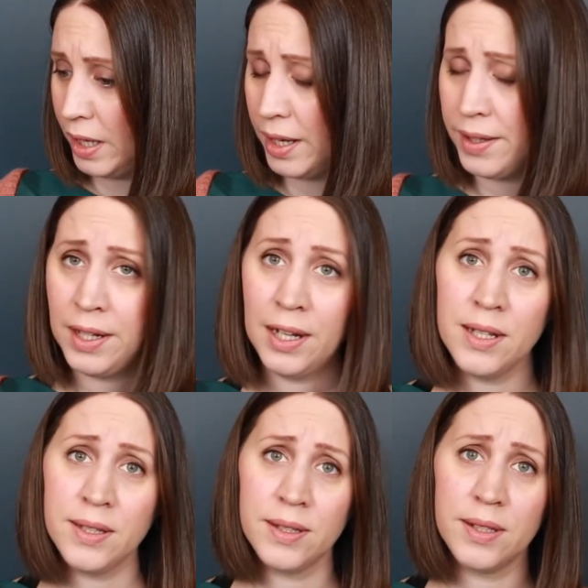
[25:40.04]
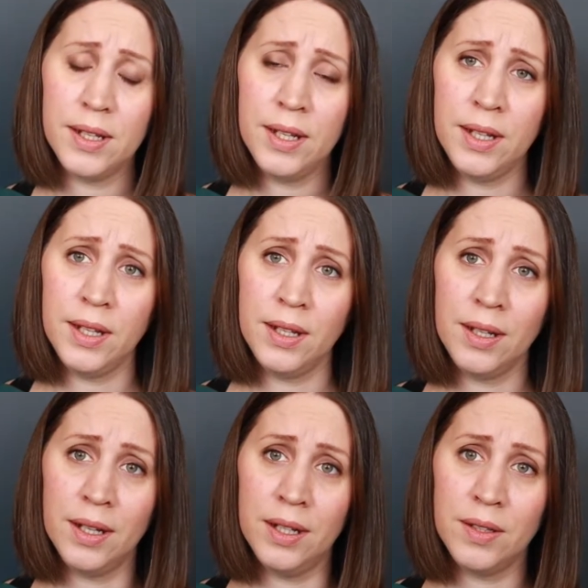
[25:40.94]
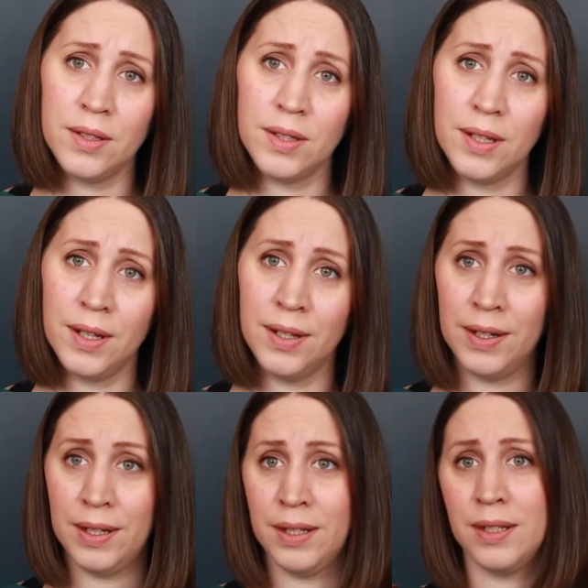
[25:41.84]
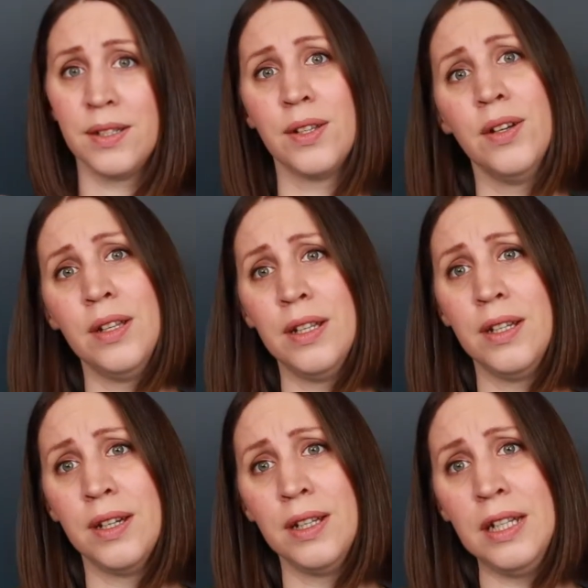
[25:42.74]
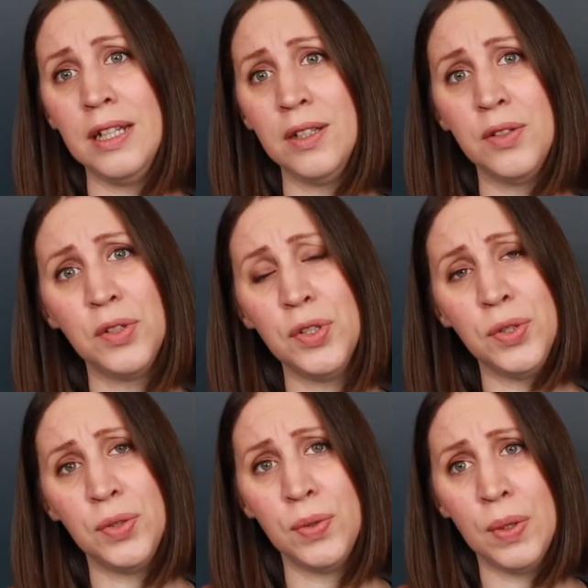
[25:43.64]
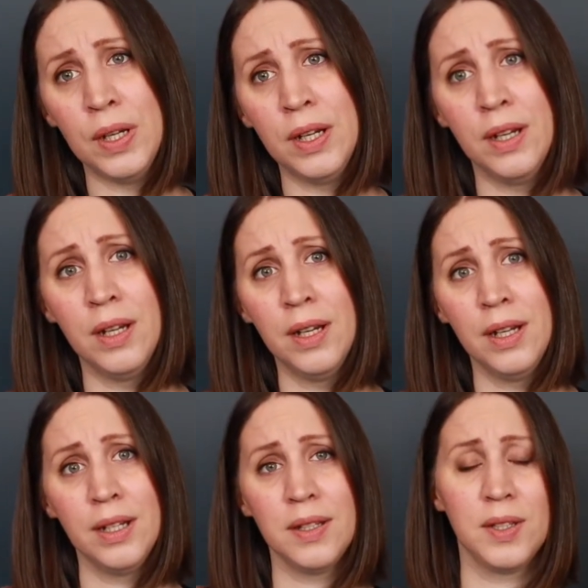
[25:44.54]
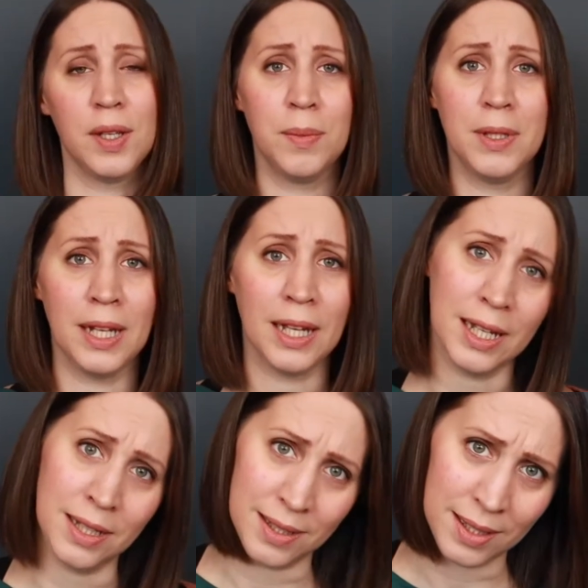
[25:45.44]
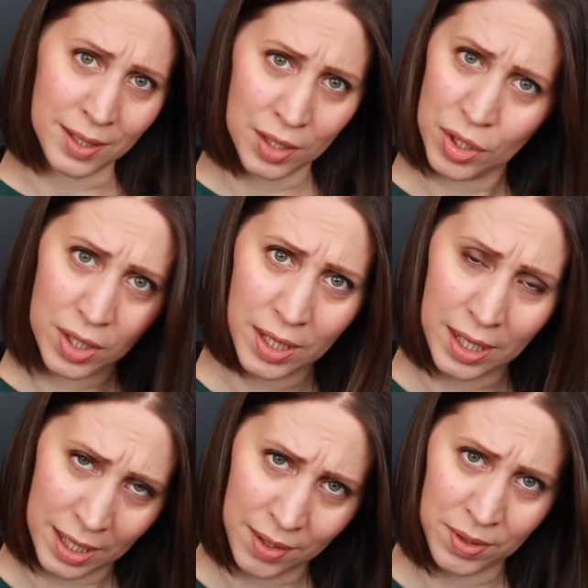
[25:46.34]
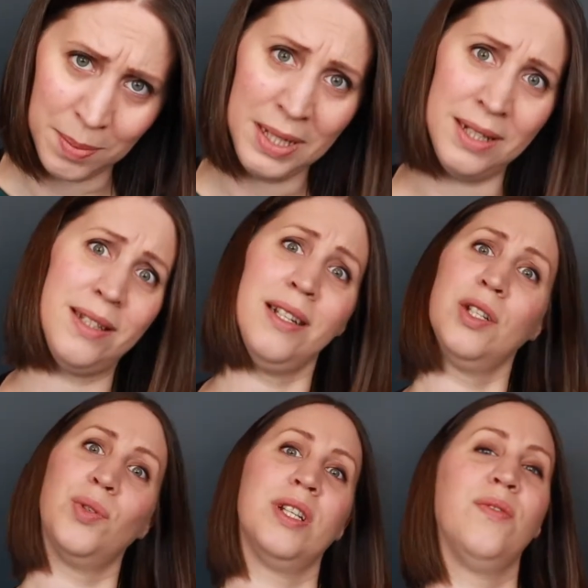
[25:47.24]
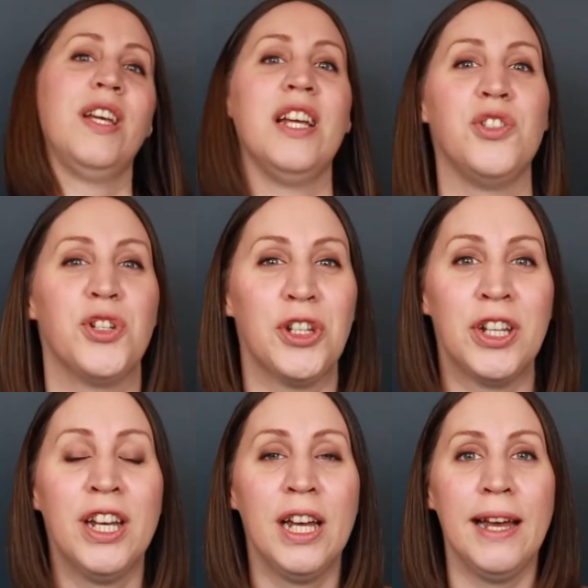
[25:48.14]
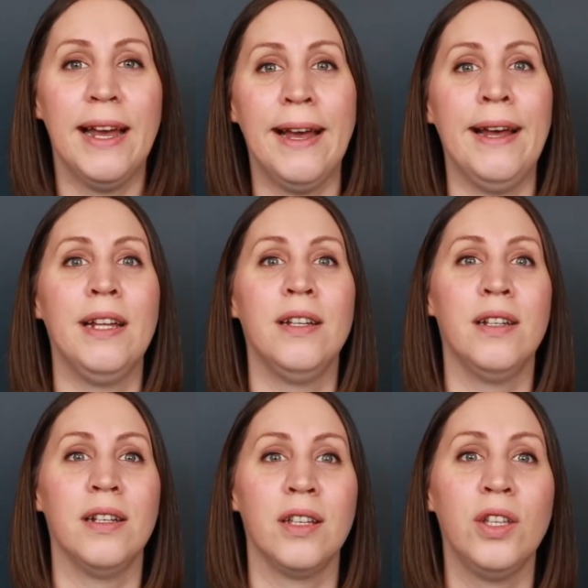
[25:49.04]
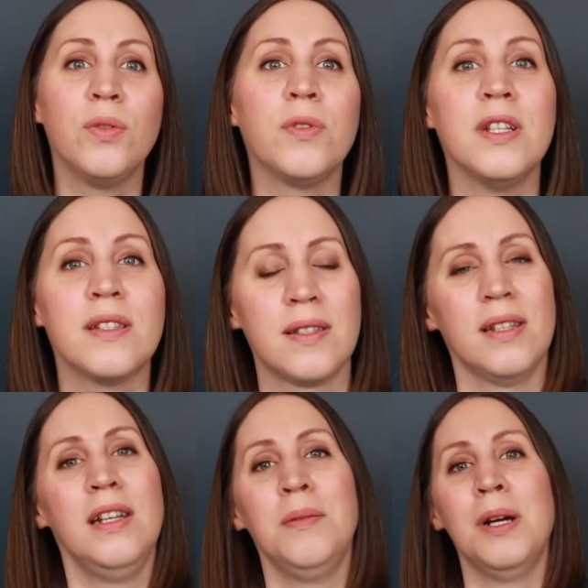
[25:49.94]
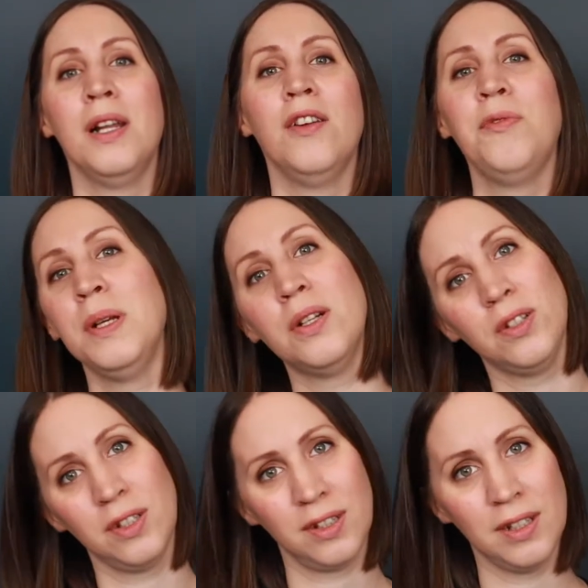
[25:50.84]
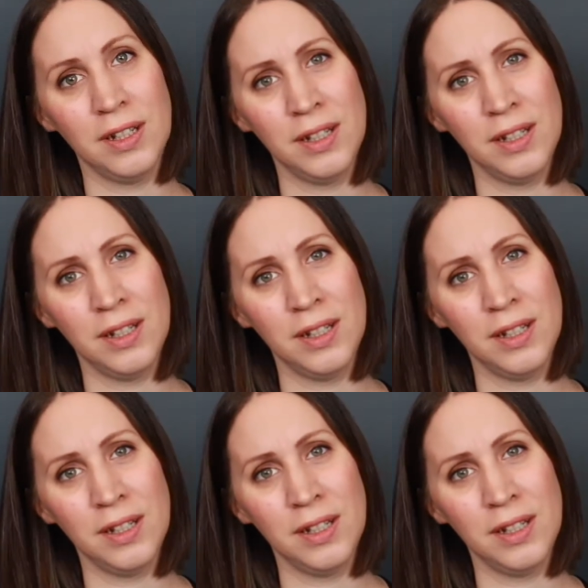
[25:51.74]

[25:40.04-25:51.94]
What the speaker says: then last night I decided I needed to do something instant, have some instant gratification and cuteness in my life, because